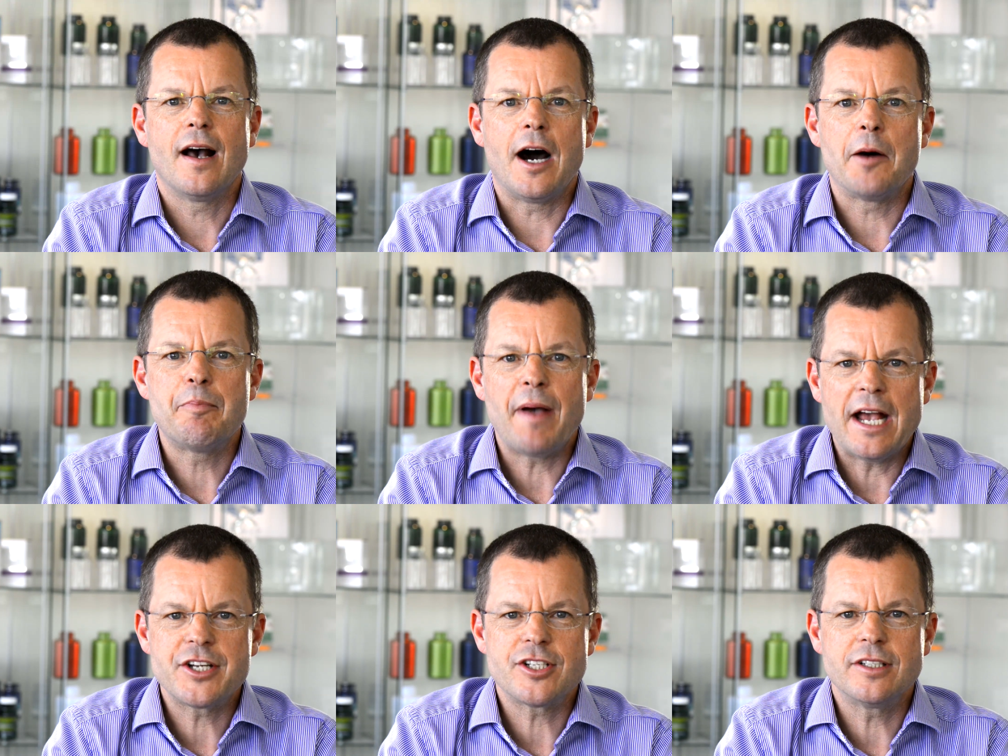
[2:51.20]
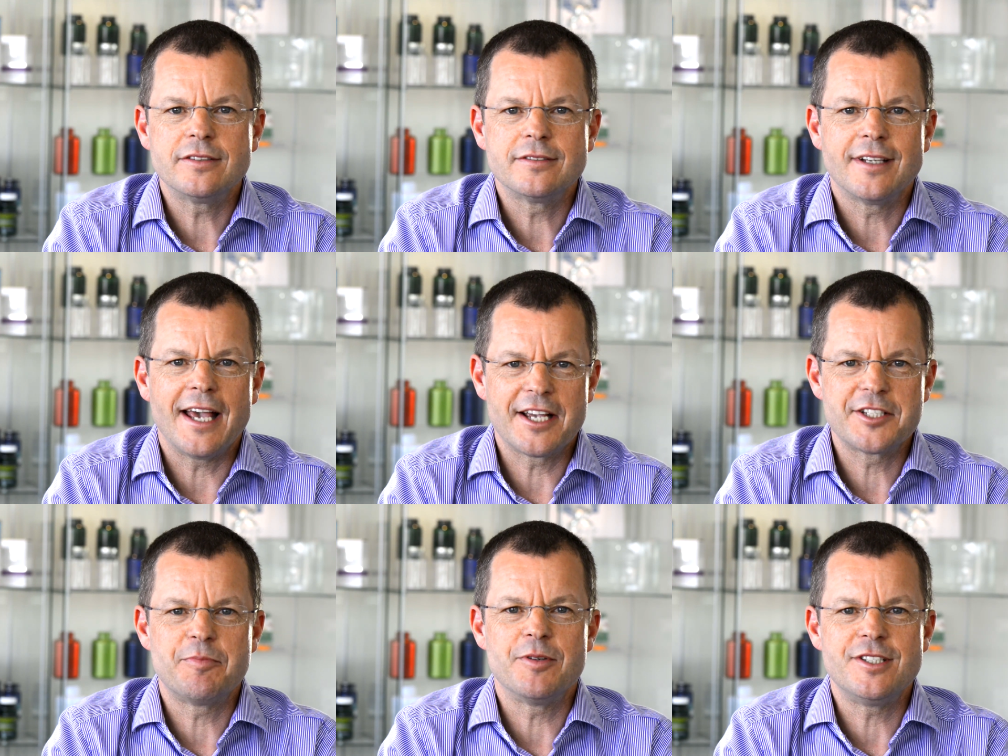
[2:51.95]
Our passion,
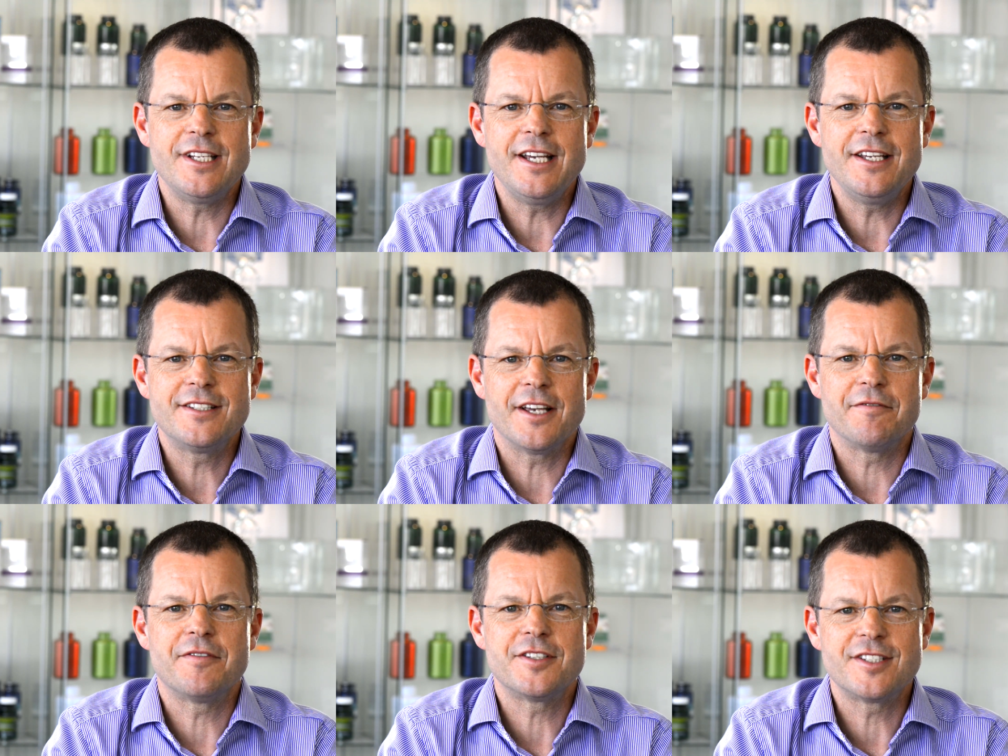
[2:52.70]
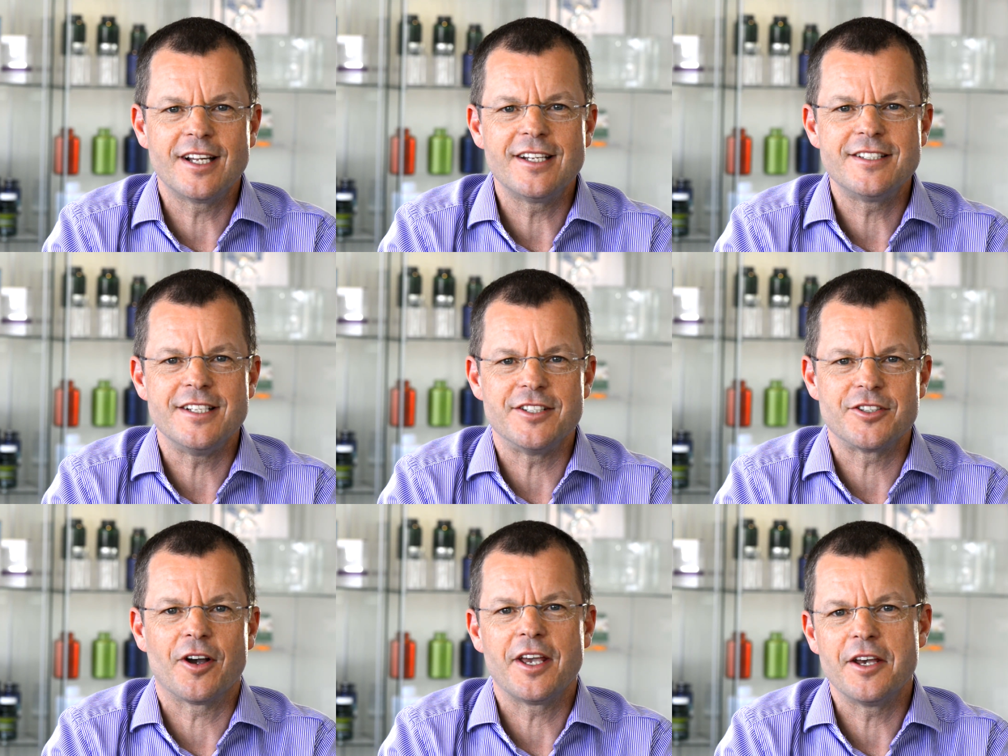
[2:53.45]
expertise, and
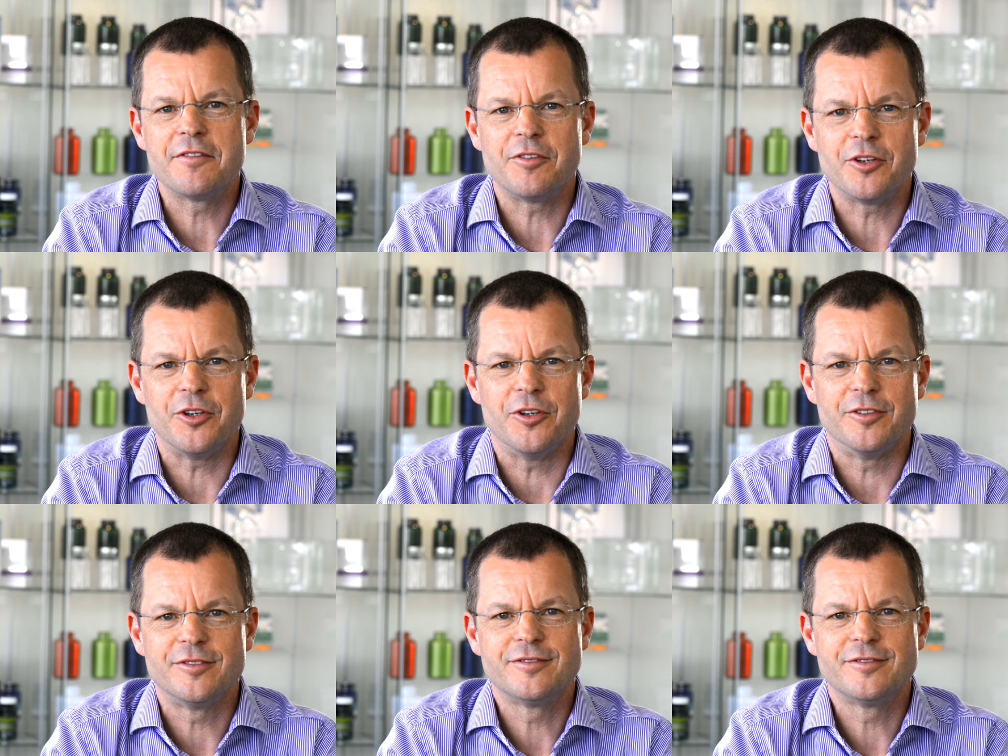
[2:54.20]
facilities are here for you.